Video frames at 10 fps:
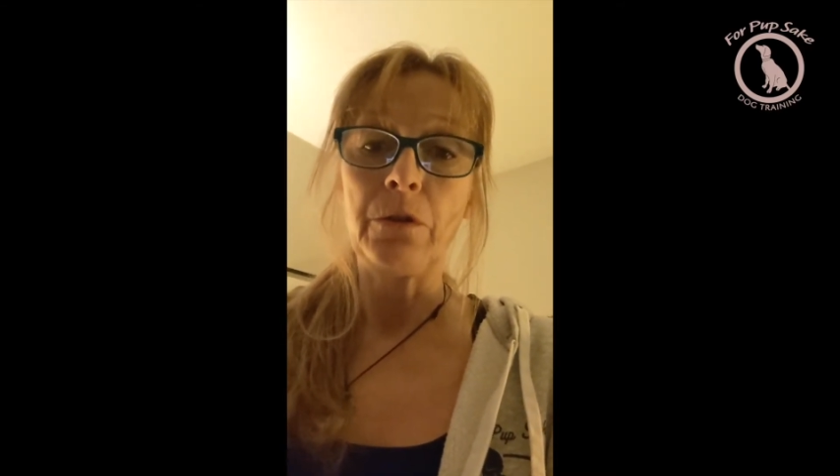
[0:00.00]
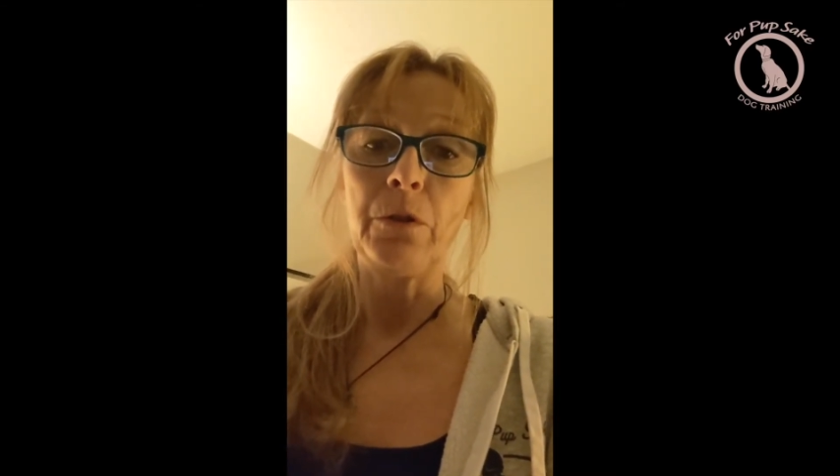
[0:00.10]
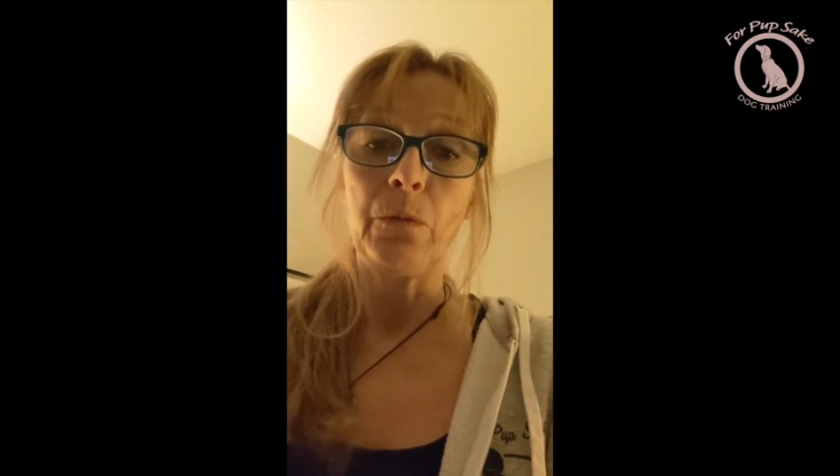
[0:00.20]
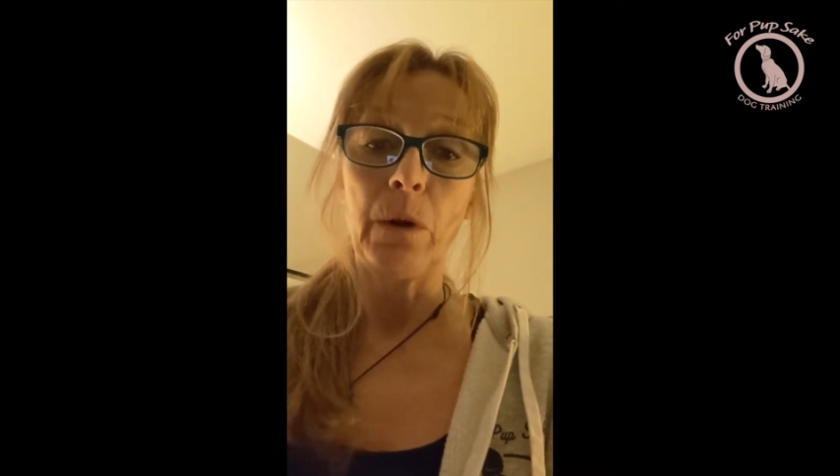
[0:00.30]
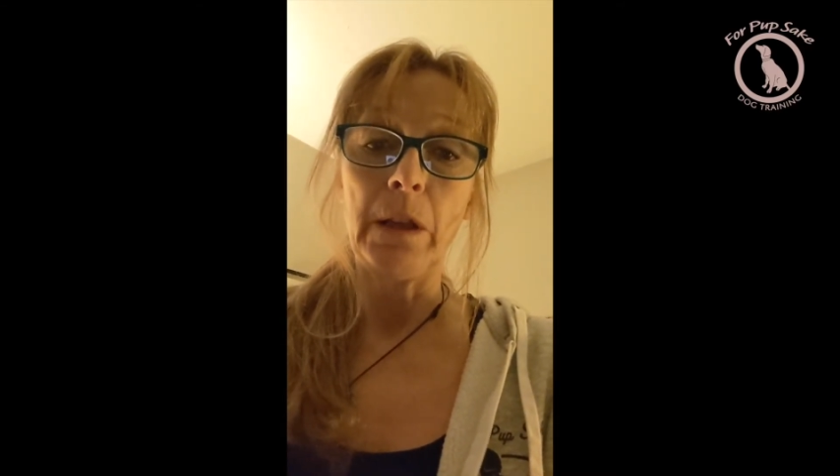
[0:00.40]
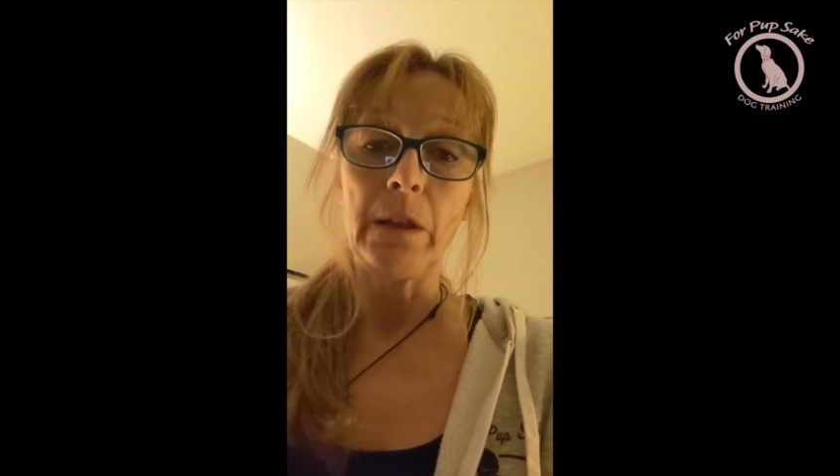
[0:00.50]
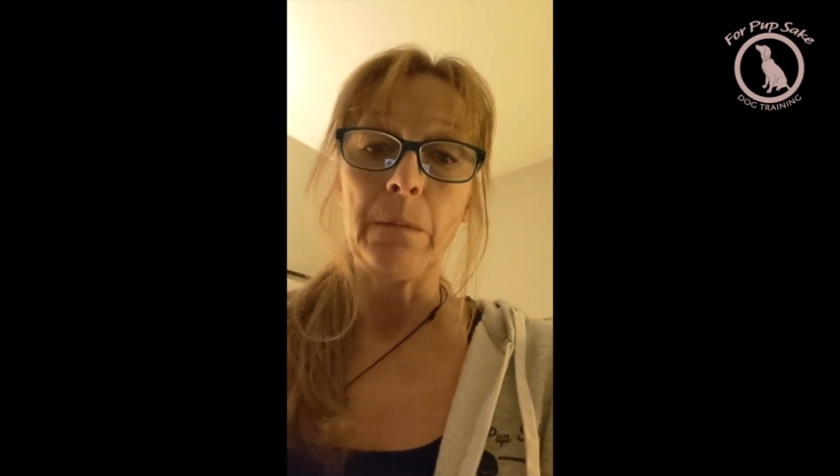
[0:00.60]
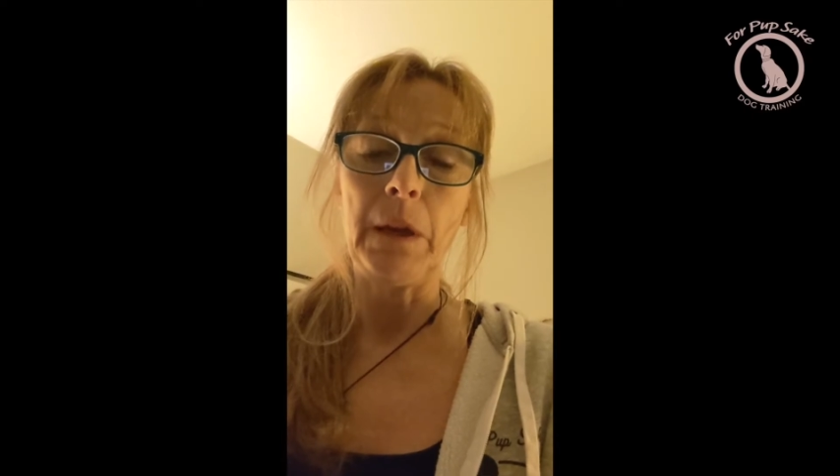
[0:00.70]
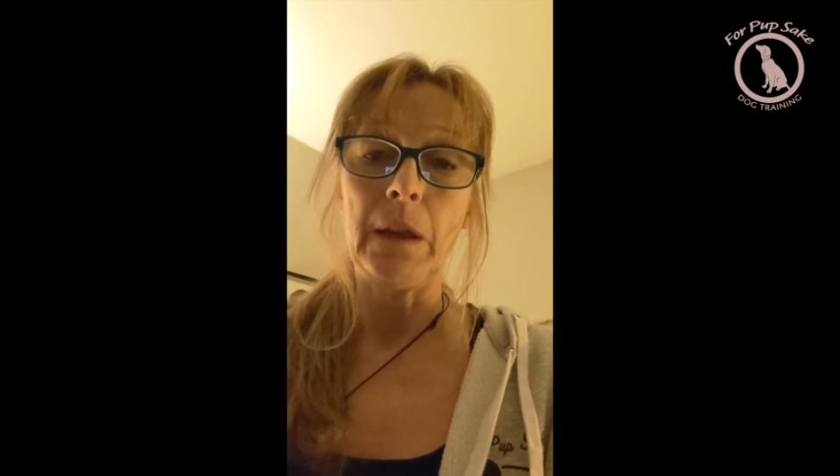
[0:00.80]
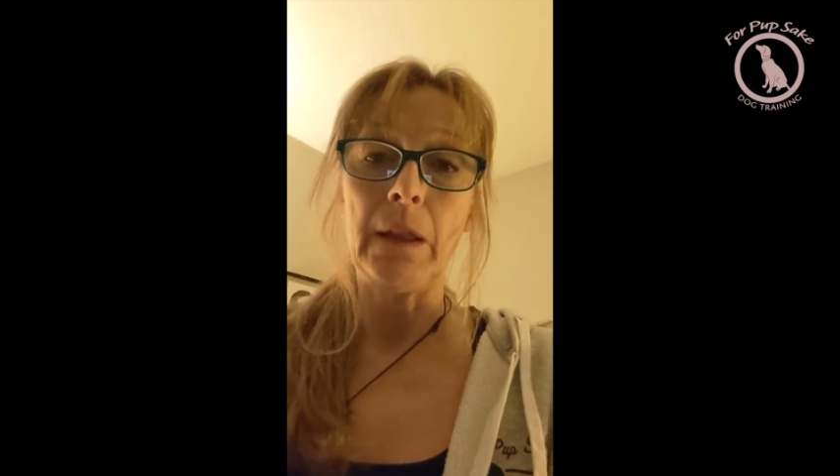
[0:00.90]
You want them
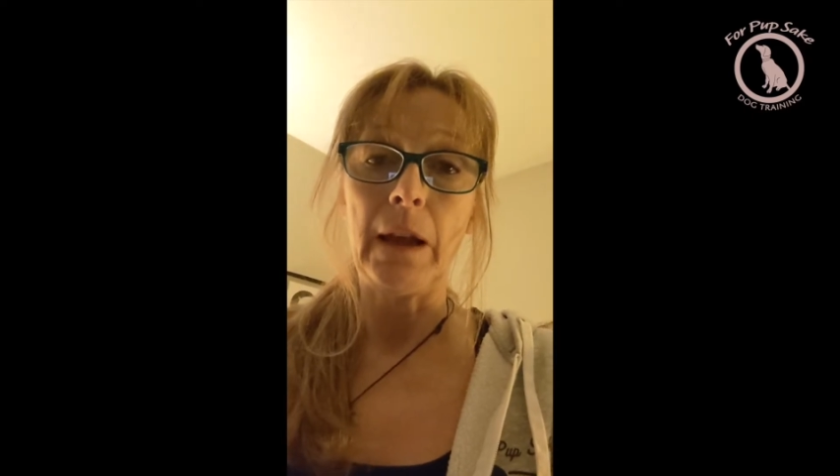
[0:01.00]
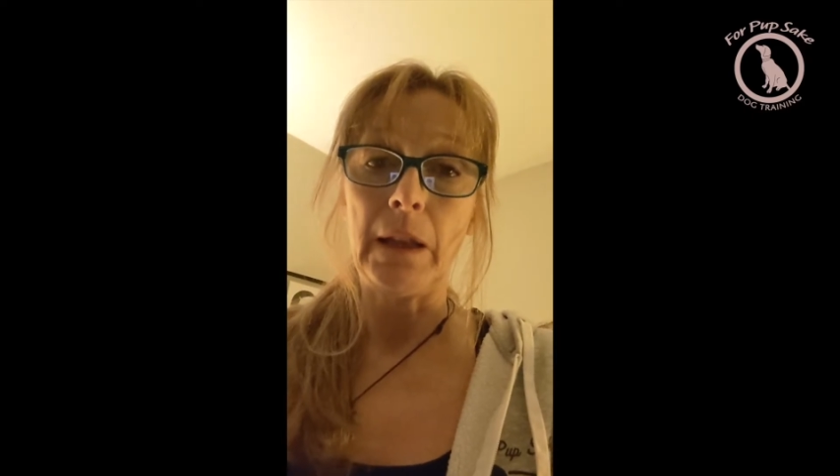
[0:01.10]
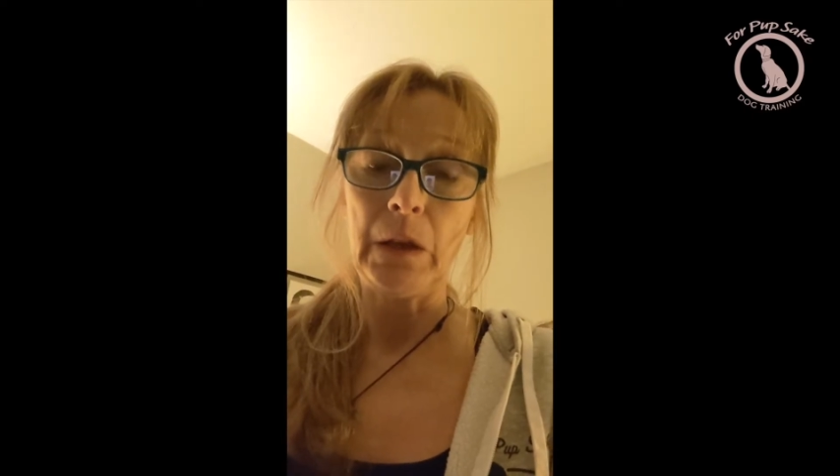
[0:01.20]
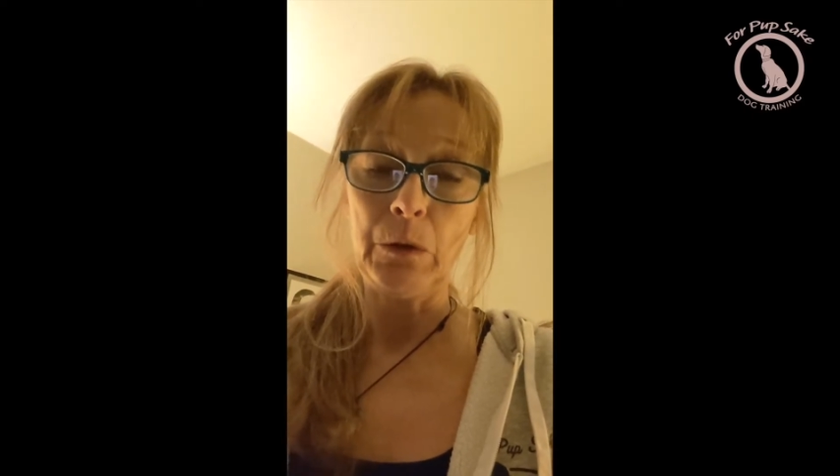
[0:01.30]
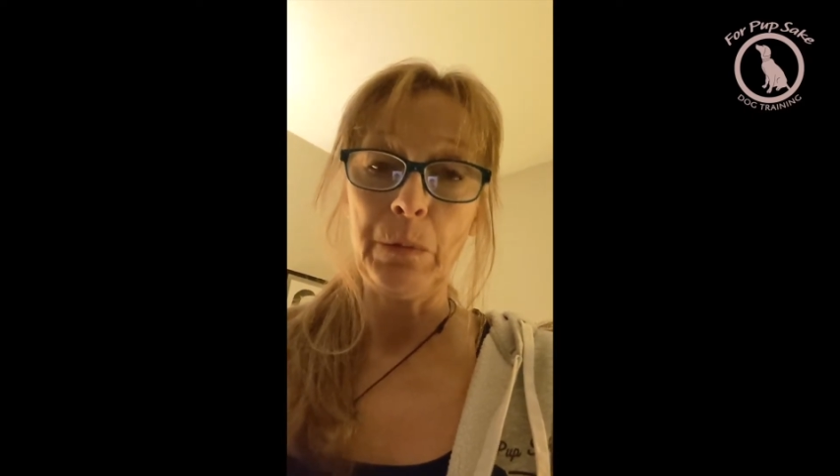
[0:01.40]
in that heel